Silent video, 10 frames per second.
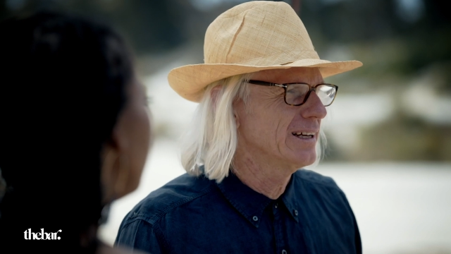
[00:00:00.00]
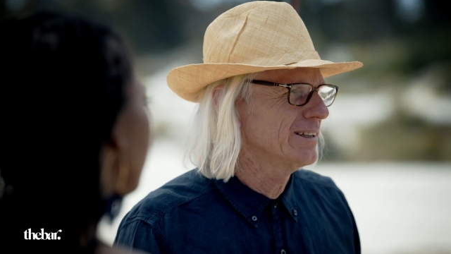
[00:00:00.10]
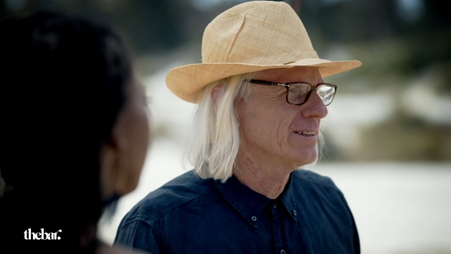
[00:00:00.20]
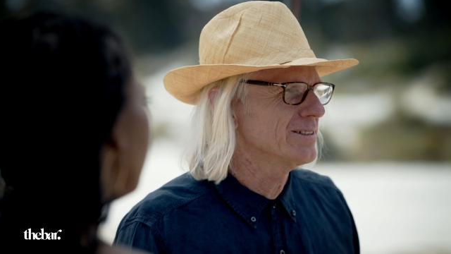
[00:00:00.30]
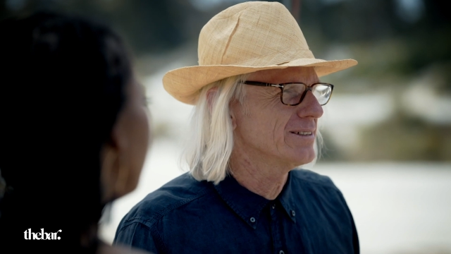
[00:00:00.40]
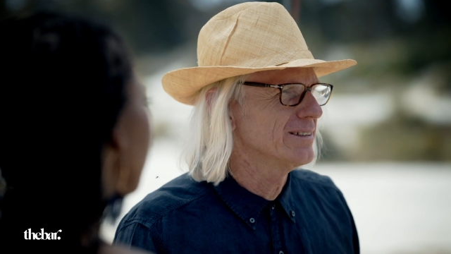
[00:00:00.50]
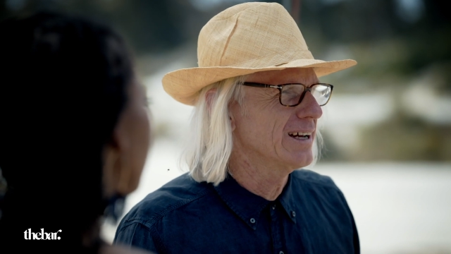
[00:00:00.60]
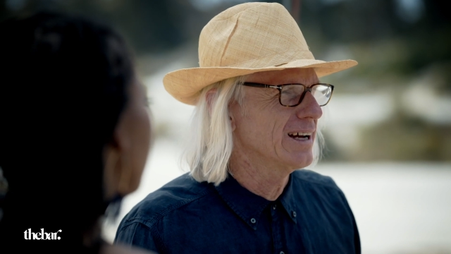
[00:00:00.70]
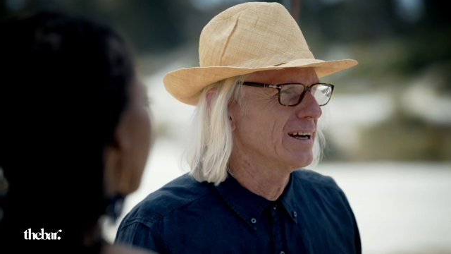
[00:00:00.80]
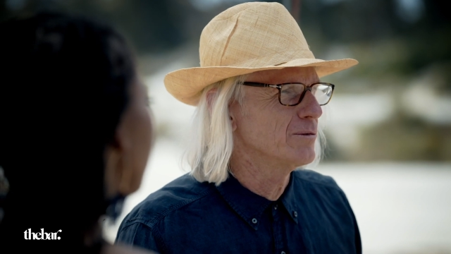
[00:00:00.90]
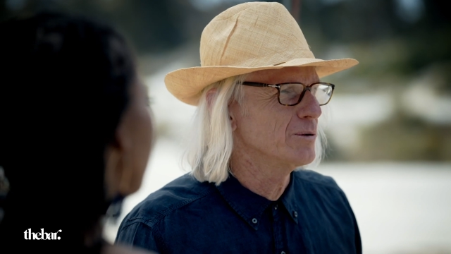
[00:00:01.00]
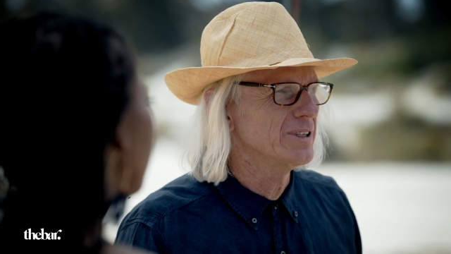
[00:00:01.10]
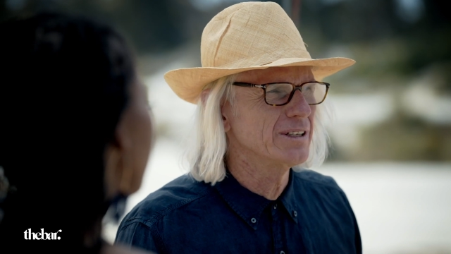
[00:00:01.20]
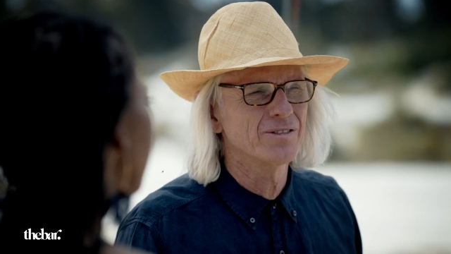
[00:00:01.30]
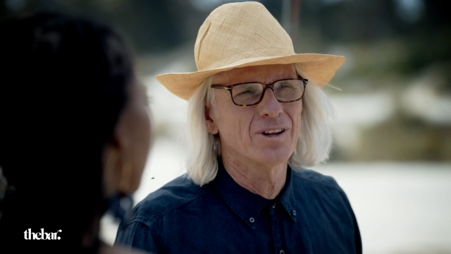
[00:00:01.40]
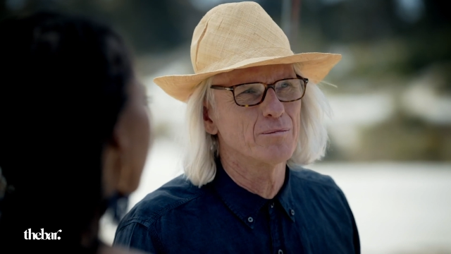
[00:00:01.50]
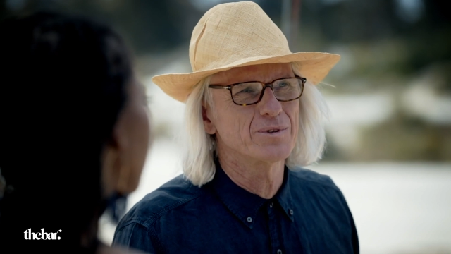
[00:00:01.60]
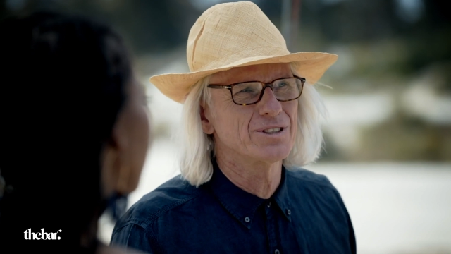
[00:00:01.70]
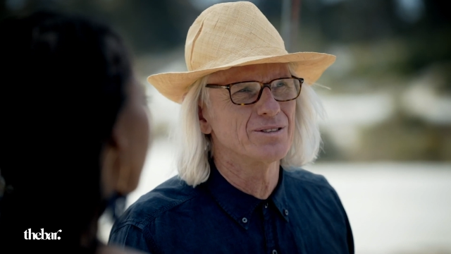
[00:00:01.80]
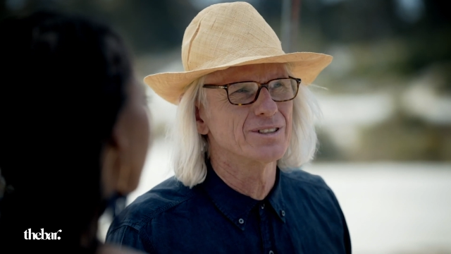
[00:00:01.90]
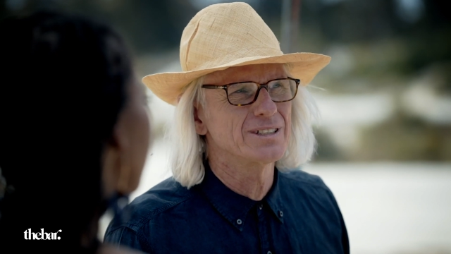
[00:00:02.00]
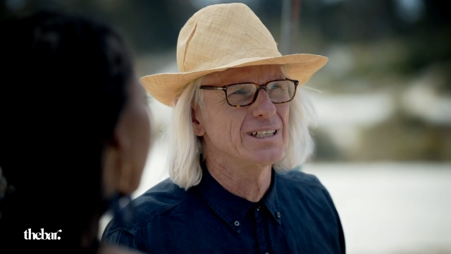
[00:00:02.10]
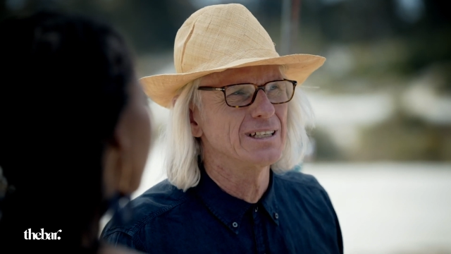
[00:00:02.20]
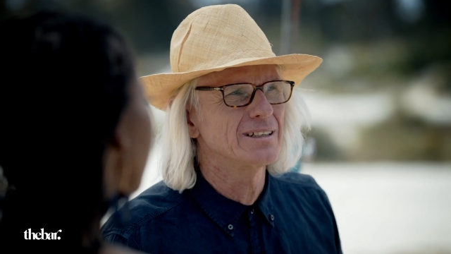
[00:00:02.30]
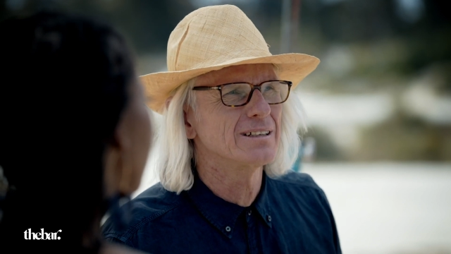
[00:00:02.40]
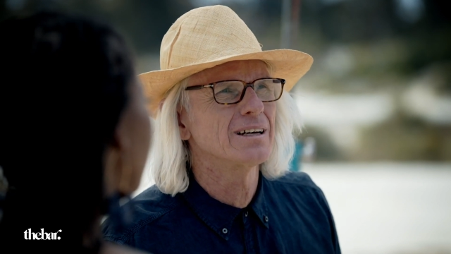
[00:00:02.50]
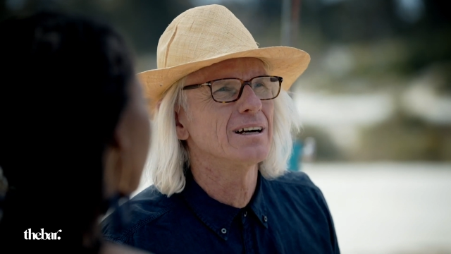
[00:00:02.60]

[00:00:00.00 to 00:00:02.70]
And we were given the opportunity.